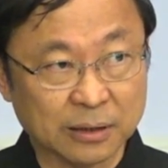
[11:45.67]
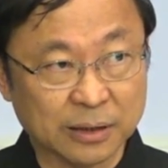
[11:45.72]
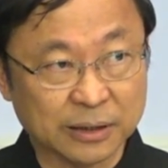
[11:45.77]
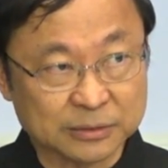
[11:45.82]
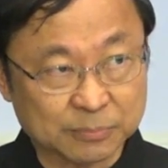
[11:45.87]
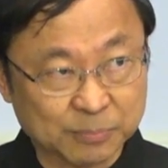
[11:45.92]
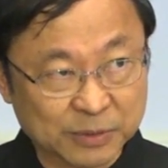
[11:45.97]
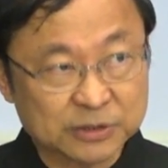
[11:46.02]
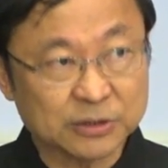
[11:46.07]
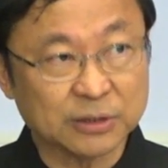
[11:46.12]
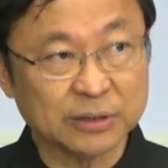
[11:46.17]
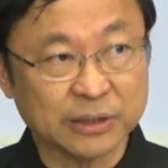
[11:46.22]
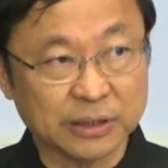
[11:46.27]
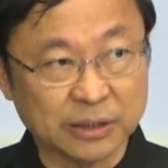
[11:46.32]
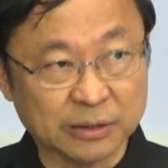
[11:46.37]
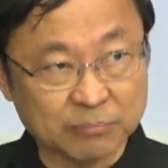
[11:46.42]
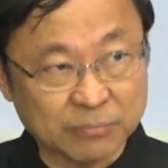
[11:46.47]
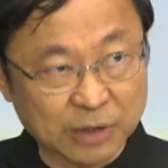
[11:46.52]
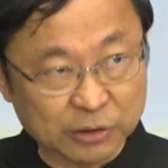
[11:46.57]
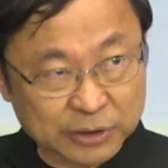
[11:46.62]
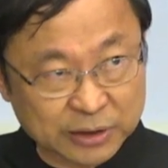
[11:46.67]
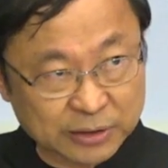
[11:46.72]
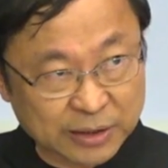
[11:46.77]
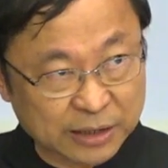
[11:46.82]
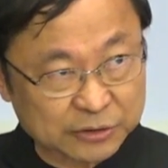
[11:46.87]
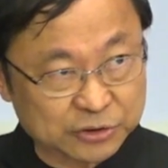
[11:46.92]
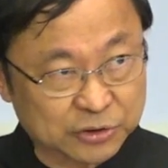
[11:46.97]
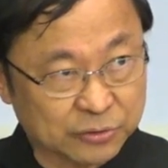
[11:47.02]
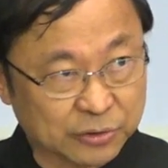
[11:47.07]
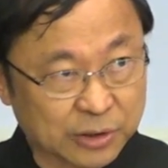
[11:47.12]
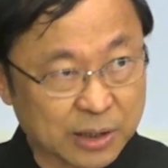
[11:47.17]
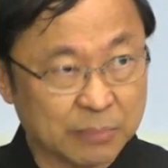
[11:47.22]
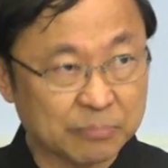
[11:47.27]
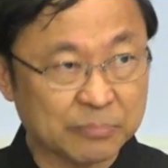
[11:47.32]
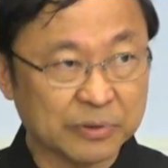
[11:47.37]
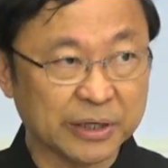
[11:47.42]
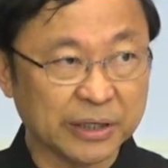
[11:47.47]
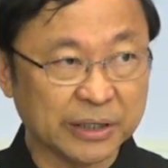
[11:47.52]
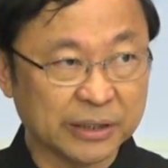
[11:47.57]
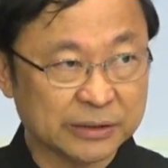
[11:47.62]
especially multinational
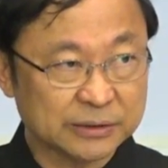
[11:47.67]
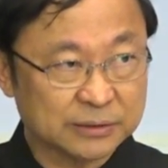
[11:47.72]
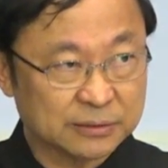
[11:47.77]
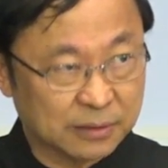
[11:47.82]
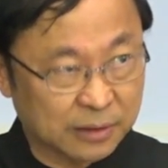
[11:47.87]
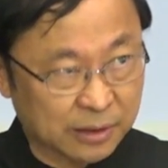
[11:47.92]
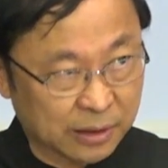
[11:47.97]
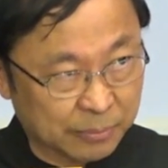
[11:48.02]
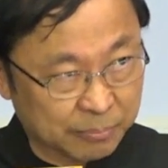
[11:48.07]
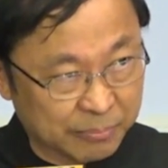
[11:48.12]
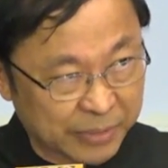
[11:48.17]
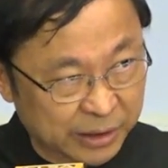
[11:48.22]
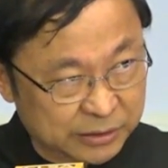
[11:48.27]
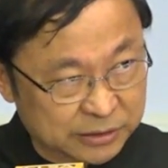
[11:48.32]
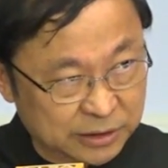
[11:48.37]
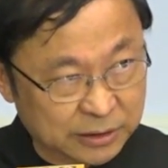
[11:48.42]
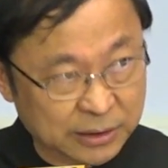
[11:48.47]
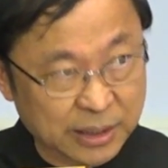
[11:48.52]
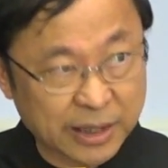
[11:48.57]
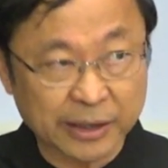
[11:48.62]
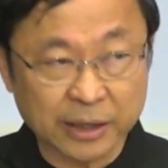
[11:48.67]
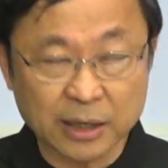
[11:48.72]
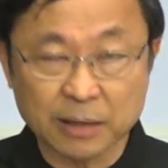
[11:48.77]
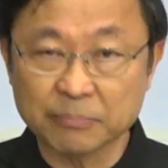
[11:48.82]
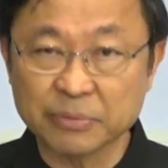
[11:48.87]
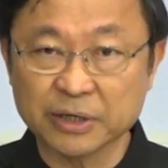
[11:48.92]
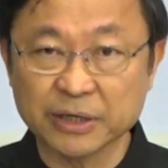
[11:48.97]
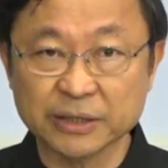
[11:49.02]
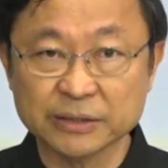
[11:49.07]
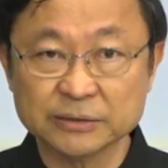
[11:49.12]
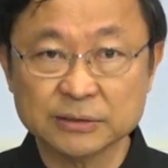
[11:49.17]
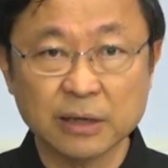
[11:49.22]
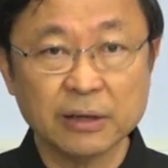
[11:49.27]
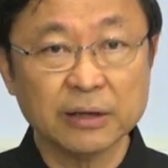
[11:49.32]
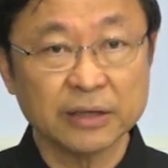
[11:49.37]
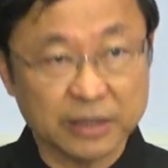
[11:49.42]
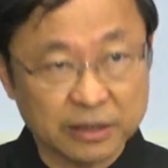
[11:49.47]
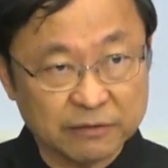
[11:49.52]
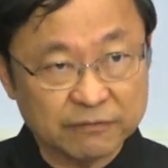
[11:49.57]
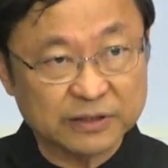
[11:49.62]
companies, major Thai companies,
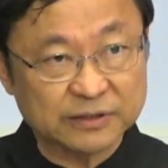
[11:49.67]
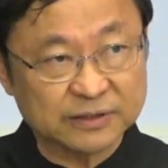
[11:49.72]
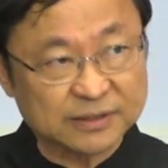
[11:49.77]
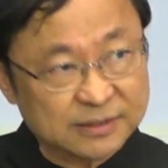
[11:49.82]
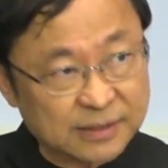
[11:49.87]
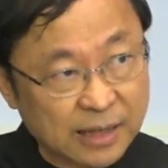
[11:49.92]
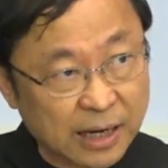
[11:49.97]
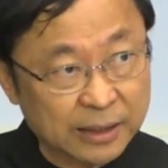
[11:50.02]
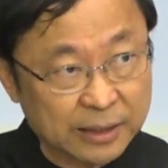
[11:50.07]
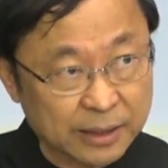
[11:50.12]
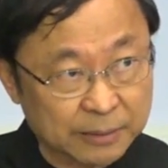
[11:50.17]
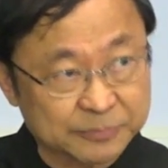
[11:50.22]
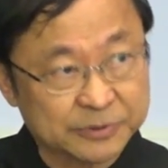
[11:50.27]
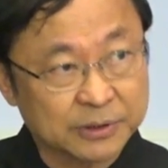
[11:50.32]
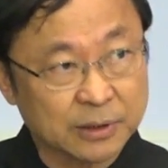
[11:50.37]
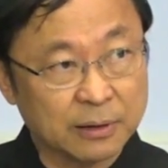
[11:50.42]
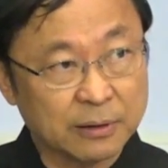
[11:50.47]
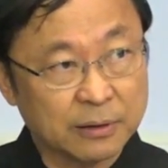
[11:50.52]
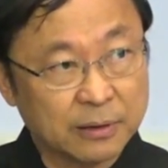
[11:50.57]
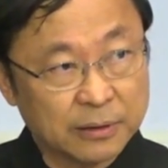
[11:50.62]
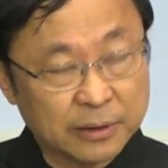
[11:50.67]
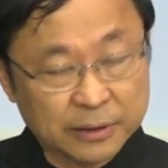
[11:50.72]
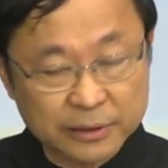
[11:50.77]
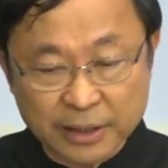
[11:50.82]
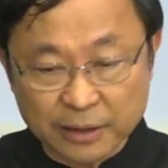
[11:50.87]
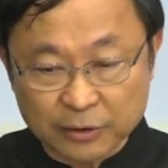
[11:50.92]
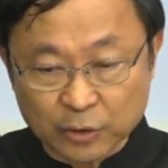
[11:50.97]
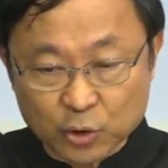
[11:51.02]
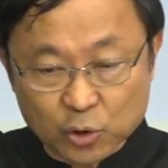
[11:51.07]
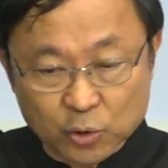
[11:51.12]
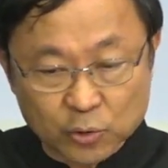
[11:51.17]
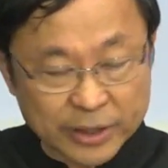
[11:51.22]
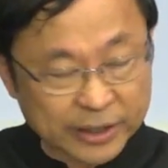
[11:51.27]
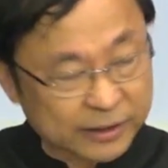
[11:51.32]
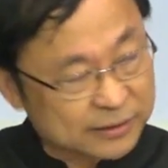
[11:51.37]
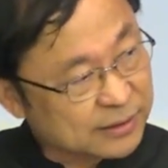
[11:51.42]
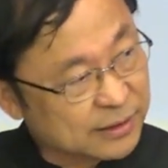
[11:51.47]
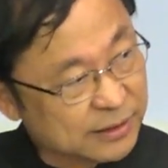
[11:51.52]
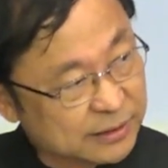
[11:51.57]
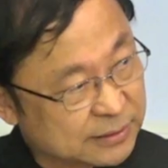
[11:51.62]
even startups, can
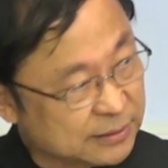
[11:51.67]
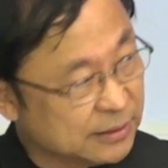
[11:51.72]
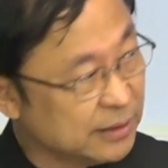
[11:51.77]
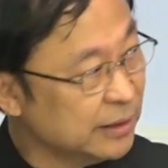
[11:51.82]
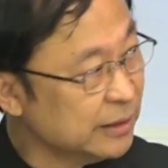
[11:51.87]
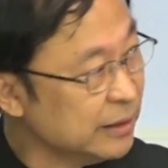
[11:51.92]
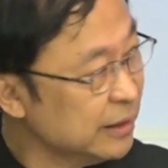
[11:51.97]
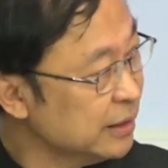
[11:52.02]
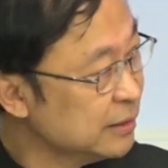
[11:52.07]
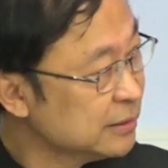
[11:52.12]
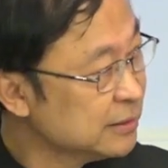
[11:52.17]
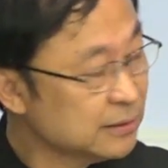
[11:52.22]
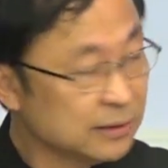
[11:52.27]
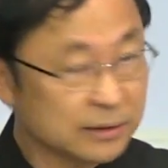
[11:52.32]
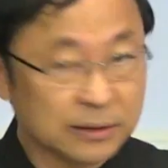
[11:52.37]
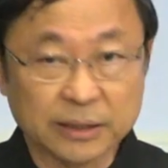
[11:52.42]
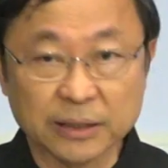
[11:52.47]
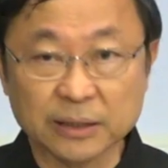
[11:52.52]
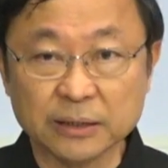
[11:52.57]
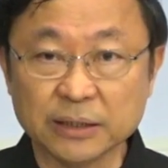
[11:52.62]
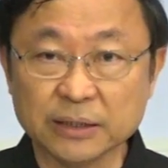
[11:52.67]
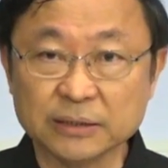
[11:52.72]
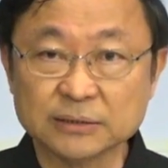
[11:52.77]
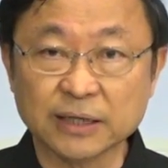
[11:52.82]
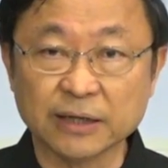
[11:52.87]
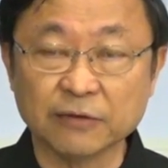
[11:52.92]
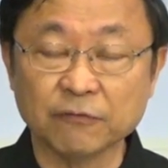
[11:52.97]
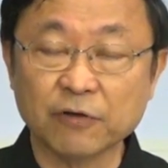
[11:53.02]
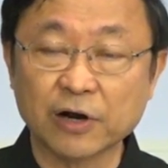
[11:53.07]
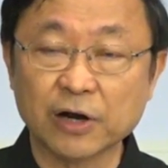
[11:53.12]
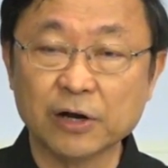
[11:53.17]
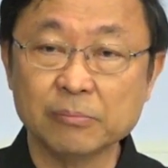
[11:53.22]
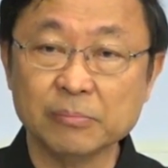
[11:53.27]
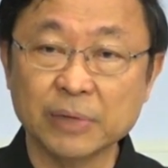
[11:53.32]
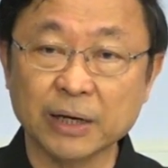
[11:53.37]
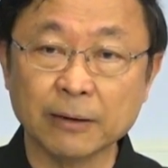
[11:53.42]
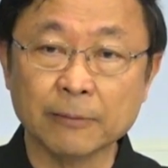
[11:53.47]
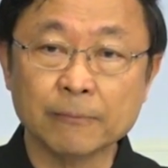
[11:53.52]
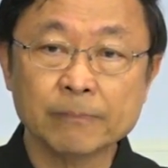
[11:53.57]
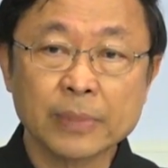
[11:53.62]
coexist in this
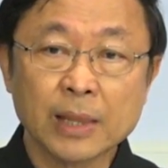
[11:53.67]
environment